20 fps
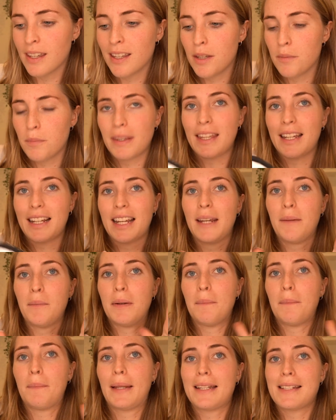but they came in
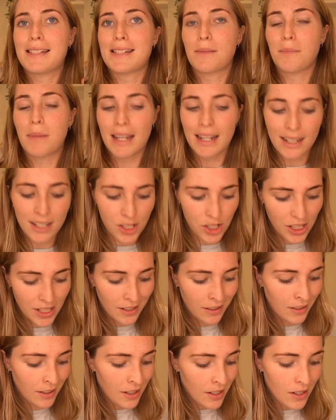a plastic
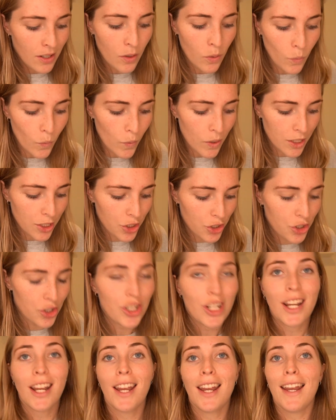packaging, which
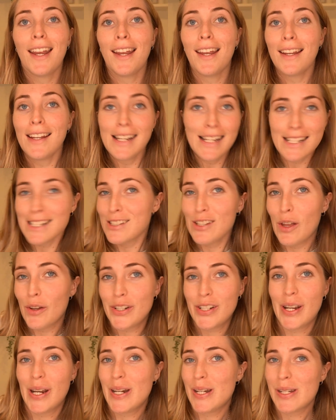is
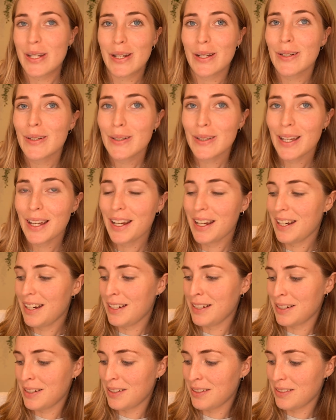not ideal
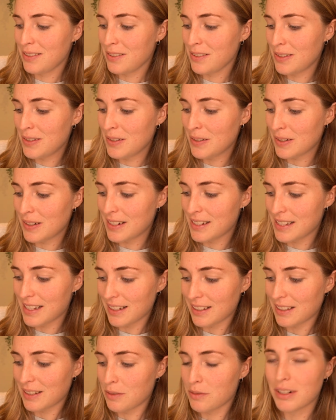and not
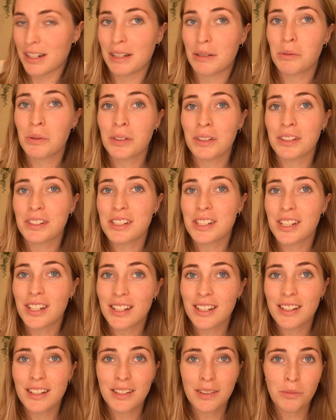exactly what I
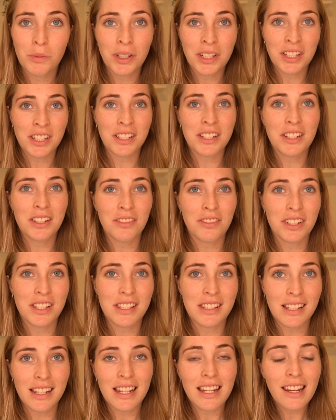wanted to
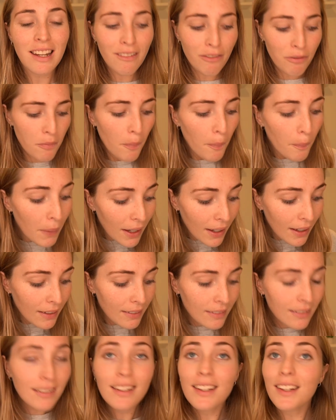receive,
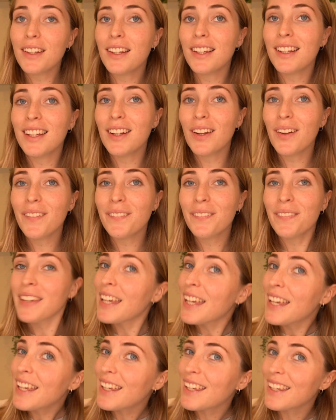but
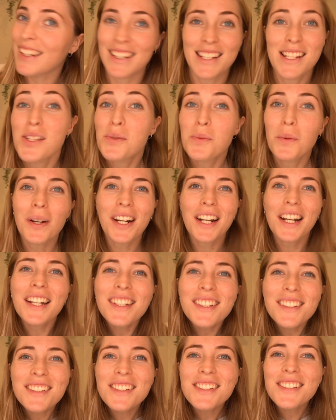it is what it
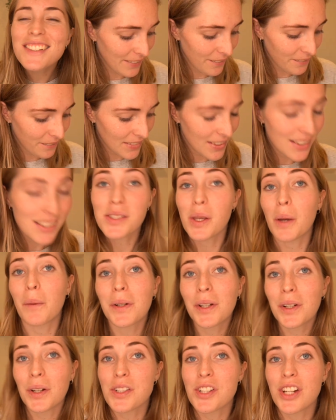is. So I'm
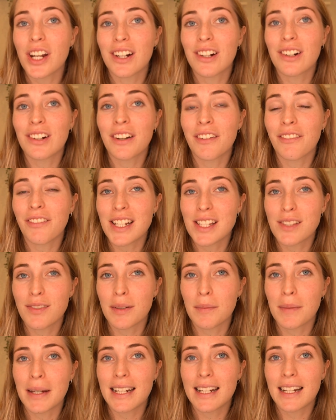gonna go chuck on a face full
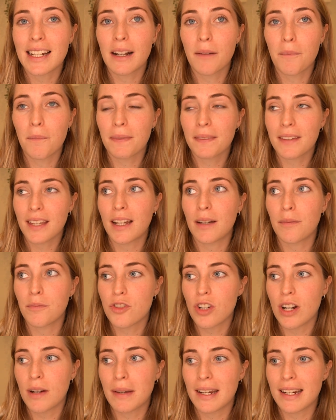of makeup,
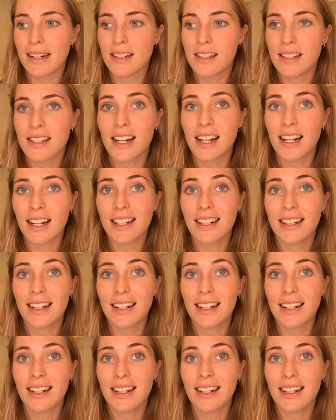try and make it as dark and